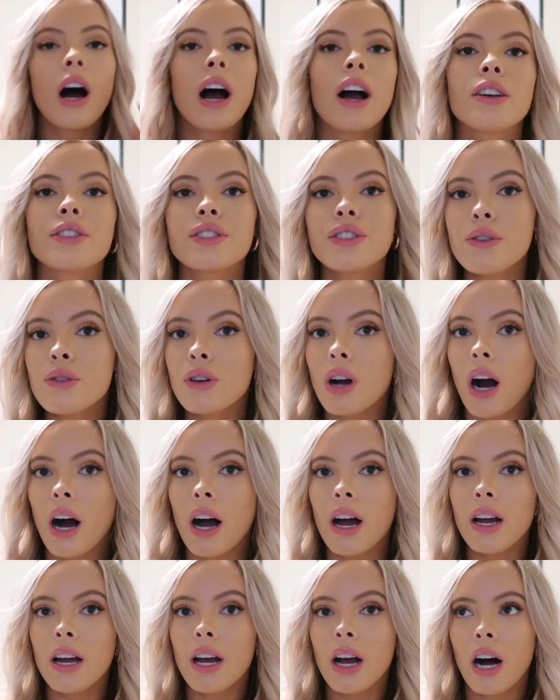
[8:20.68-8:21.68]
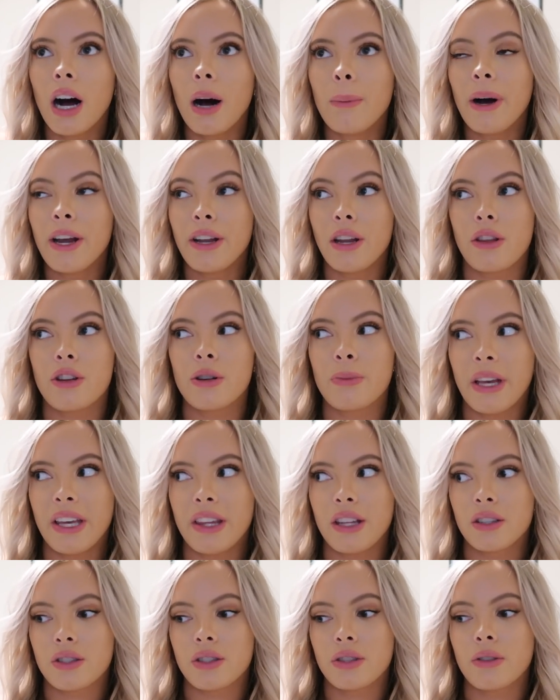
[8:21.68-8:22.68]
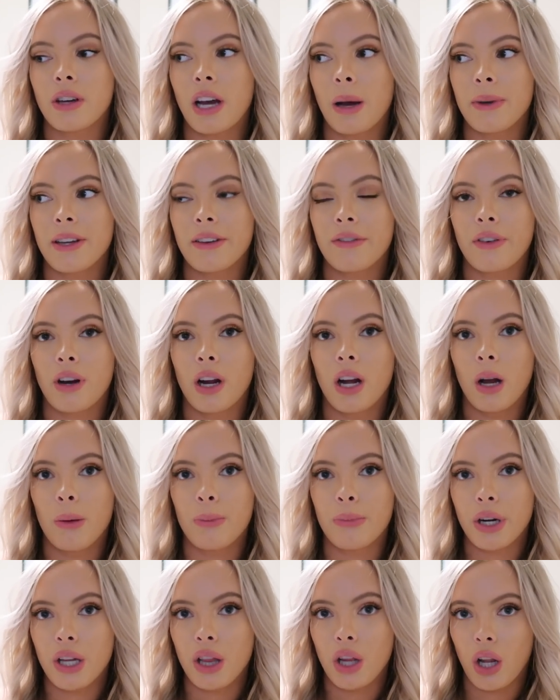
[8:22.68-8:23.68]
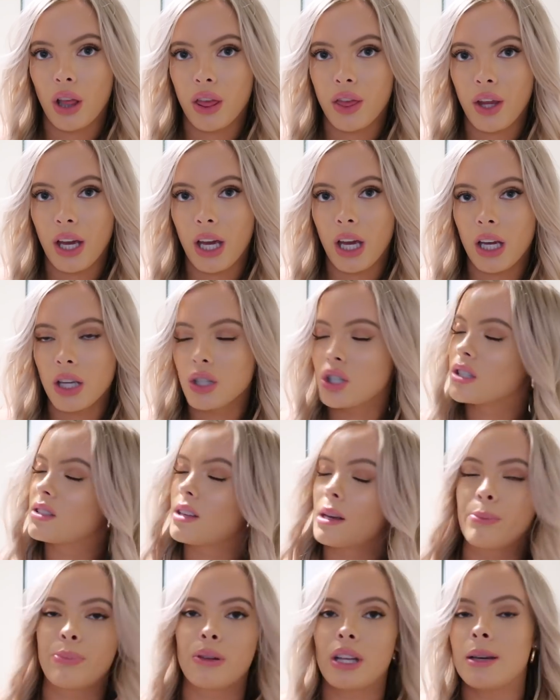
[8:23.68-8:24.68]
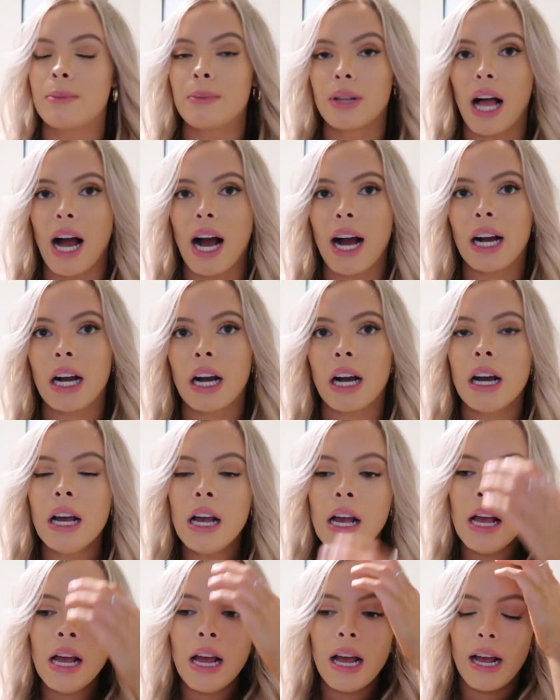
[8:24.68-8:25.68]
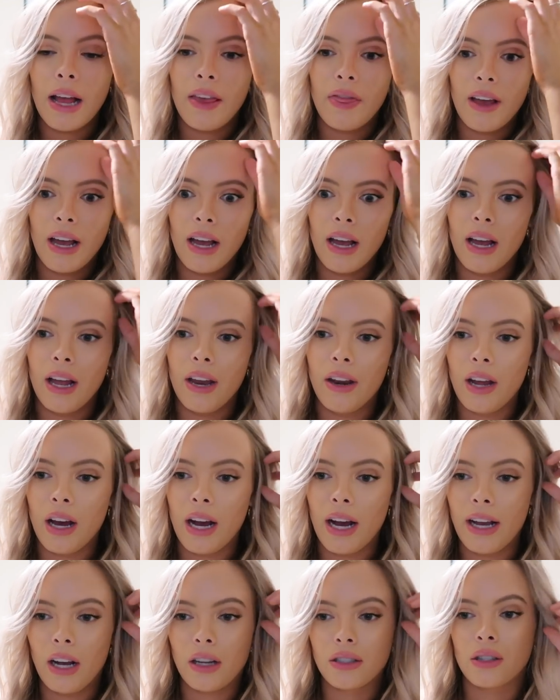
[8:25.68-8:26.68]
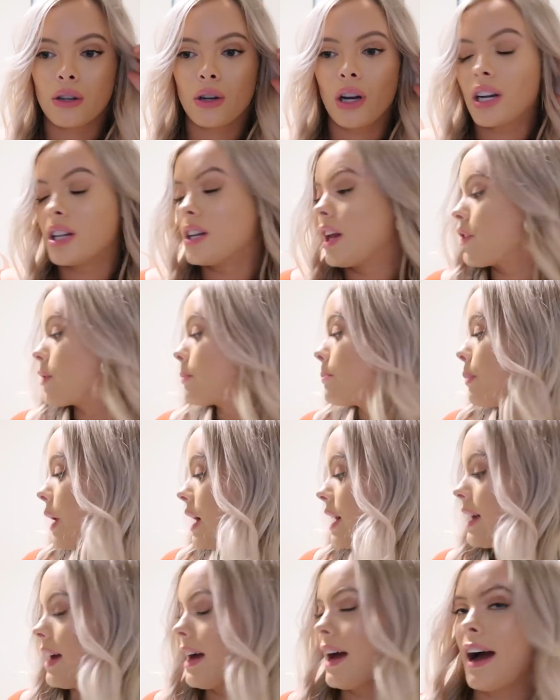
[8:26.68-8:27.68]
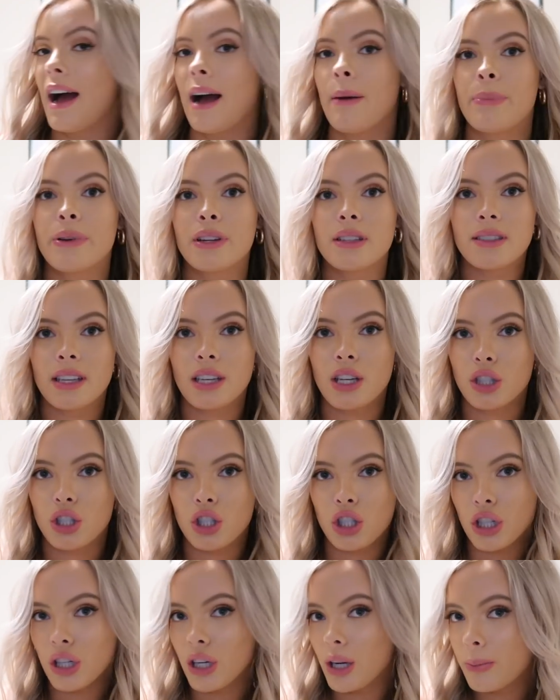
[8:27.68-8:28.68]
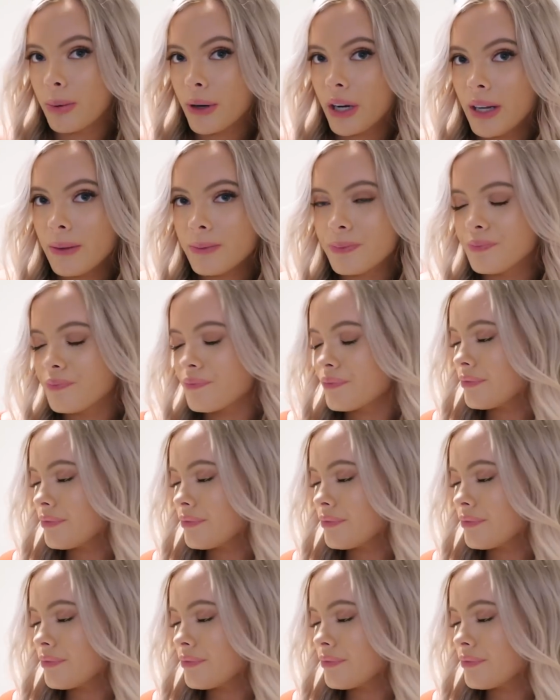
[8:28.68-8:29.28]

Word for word: I also got um, another bathing suit coming from Pretty Little Thing. It's just like plain black. And then I also got another bucket hat, but it's like a cheetah print.